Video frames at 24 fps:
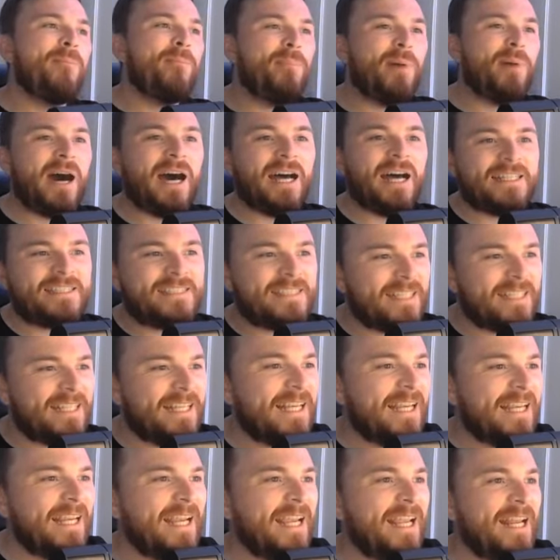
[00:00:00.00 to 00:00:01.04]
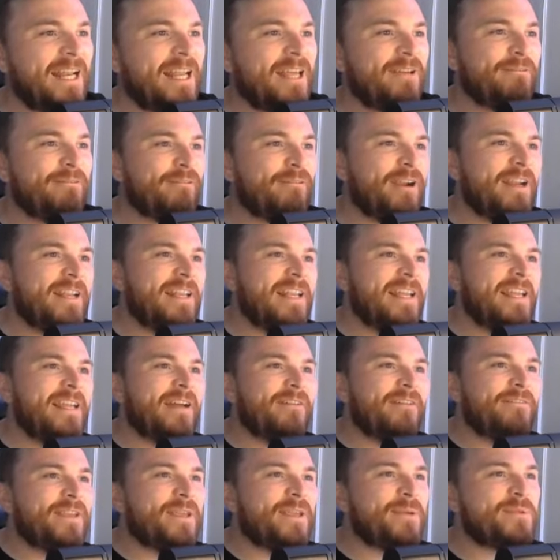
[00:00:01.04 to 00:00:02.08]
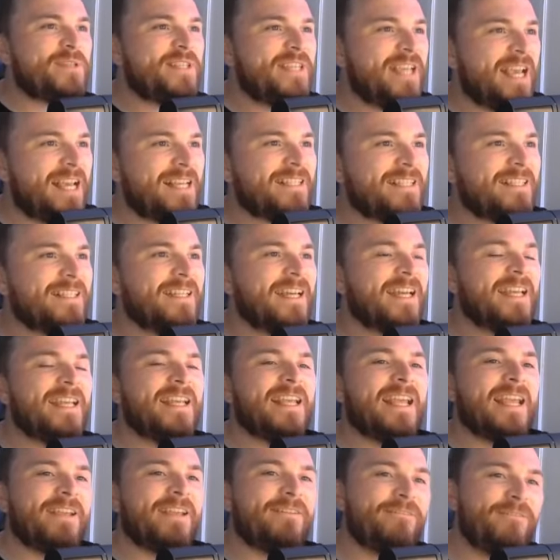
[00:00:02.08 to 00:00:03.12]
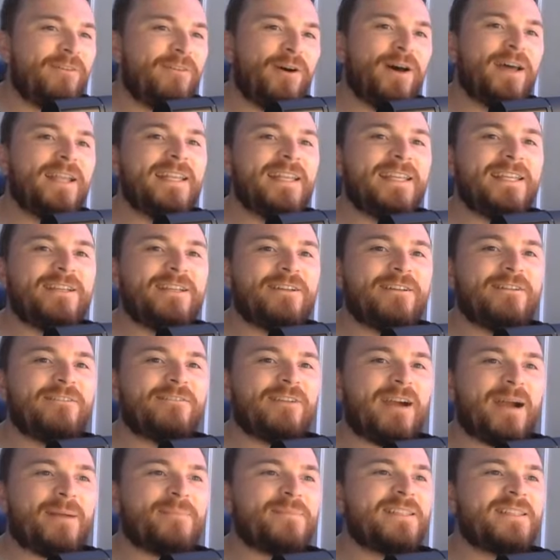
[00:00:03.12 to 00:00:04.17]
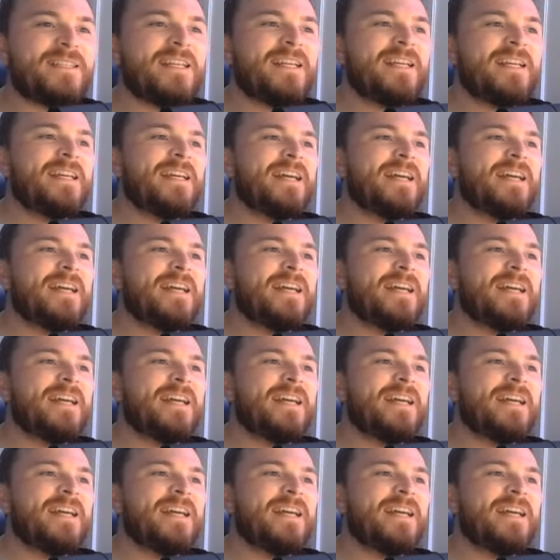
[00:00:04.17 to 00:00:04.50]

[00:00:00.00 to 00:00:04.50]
But in a friendly, I think it was yesterday, he finally grabbed